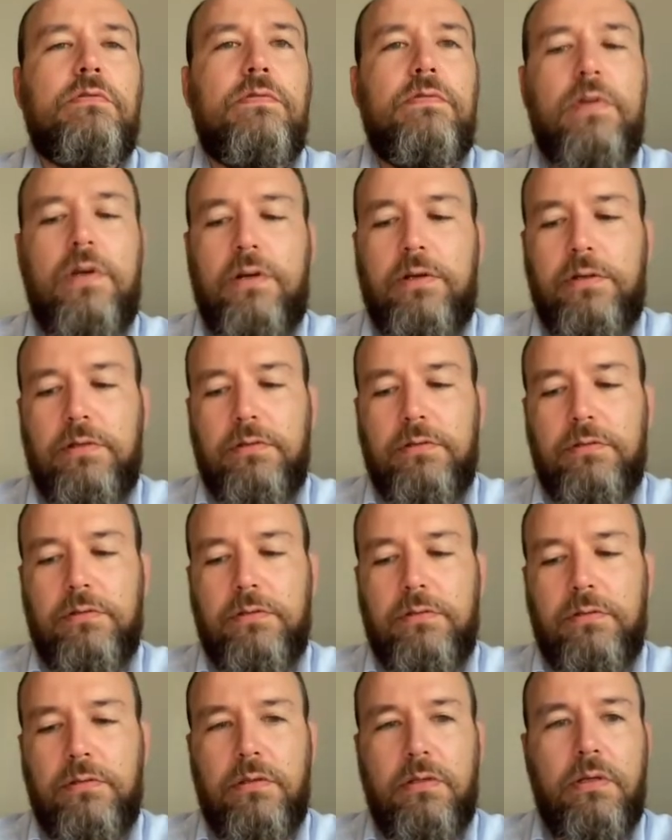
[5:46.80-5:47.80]

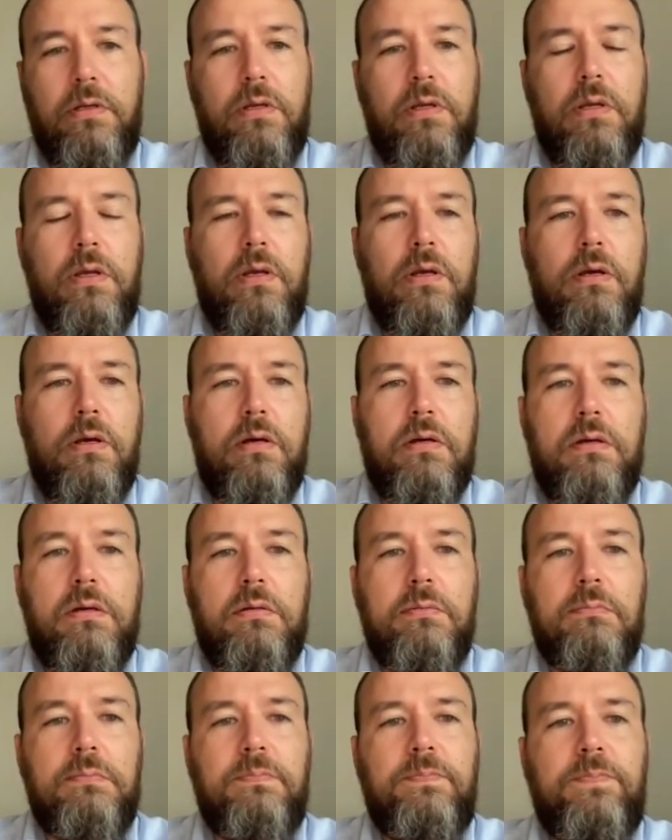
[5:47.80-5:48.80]
variants.
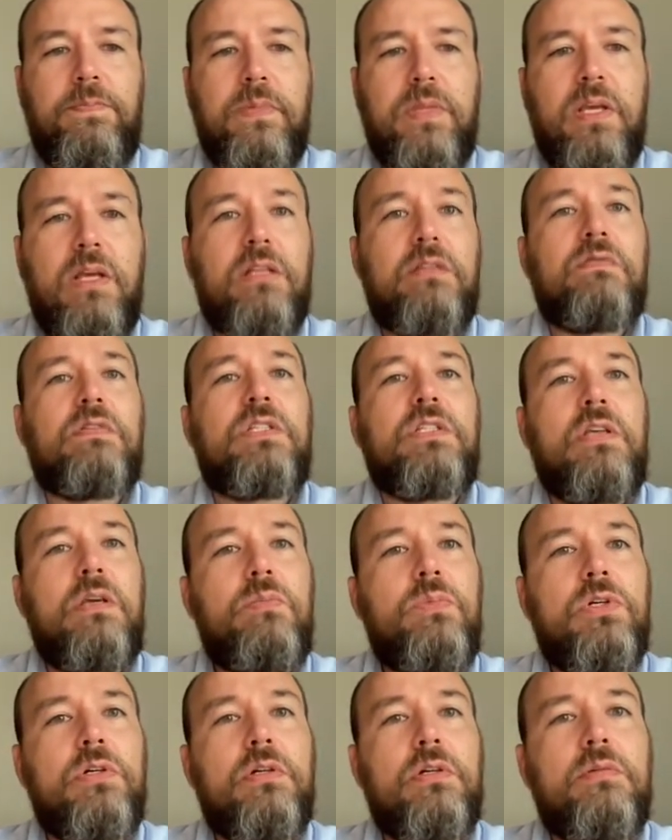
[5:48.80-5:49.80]
At the same
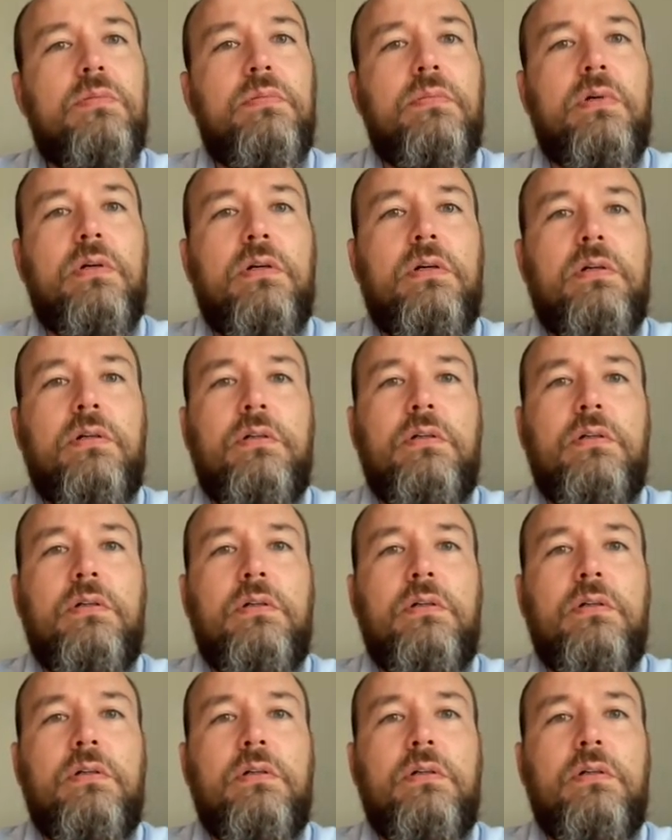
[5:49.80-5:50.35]
time,